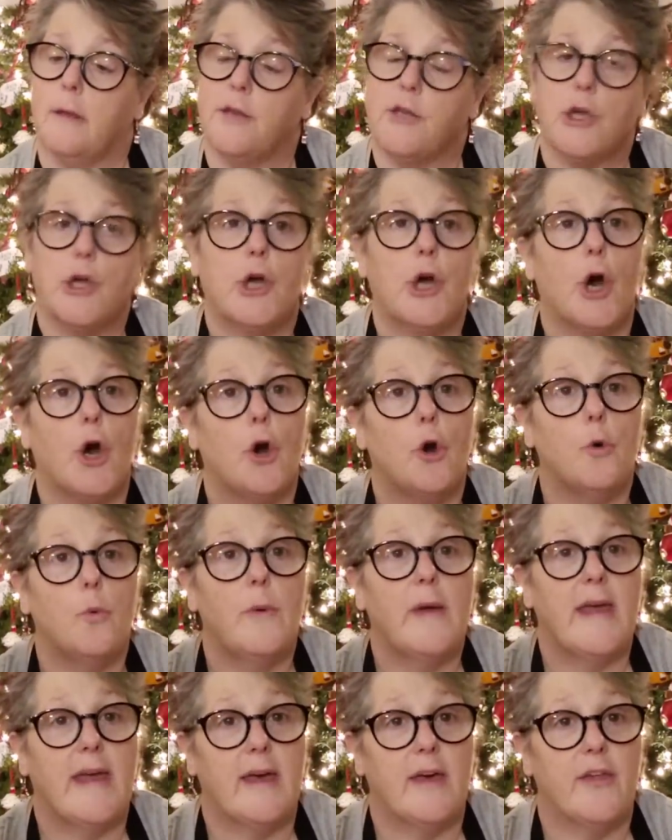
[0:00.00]
to go
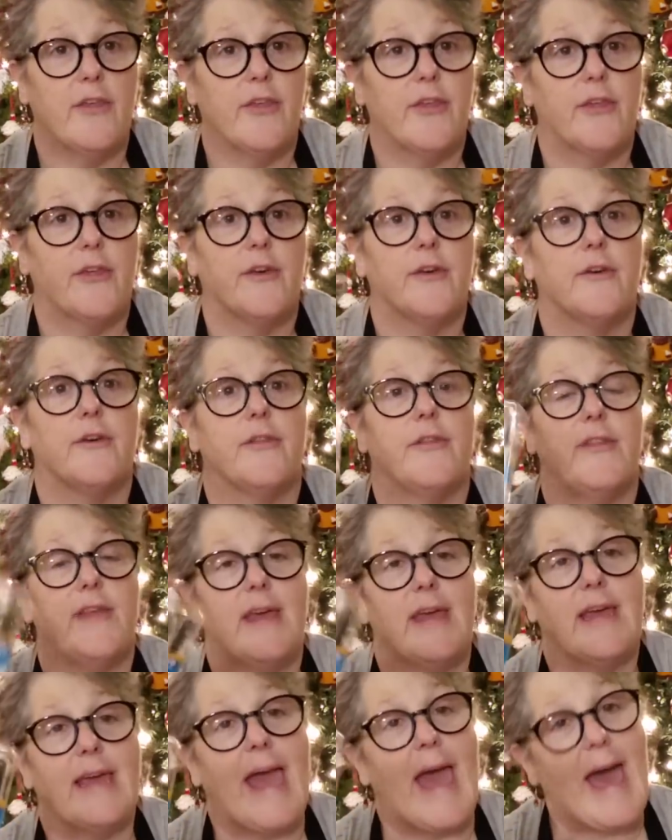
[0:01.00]
with
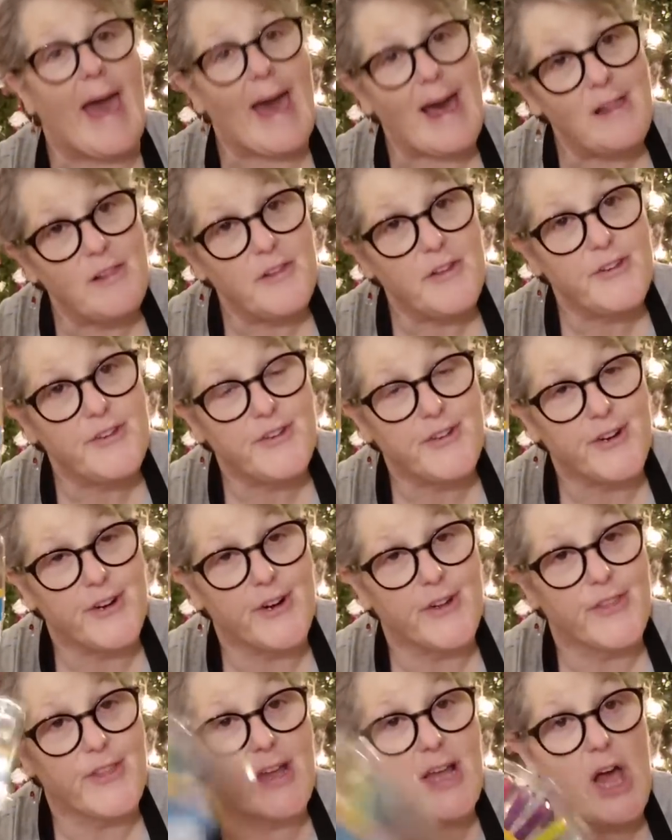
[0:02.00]
the
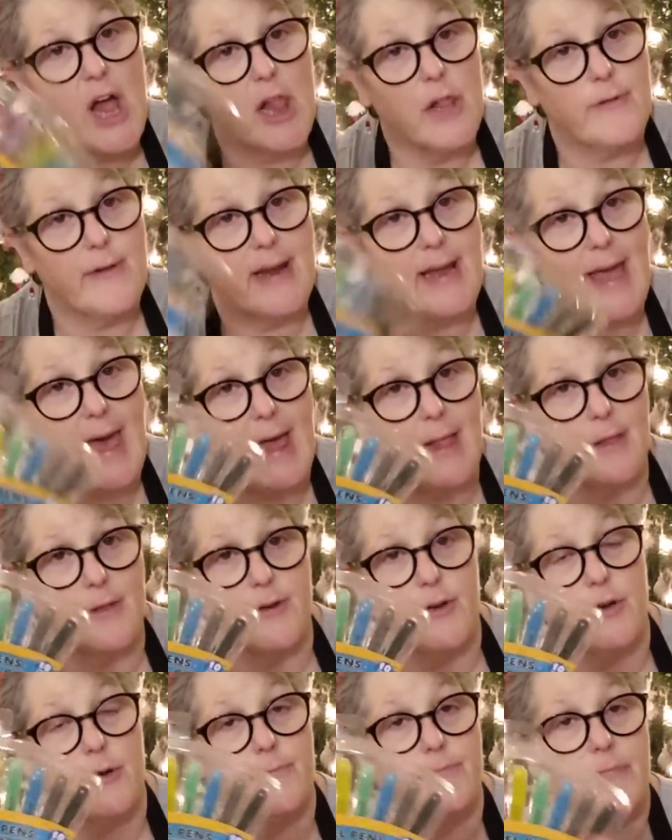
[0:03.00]
calendar, the coloring
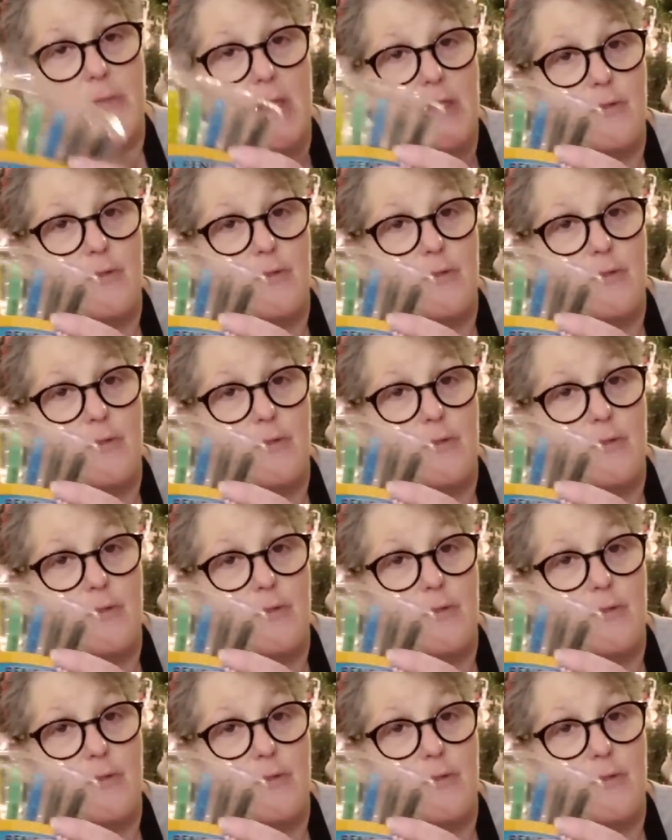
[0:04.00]
calendar.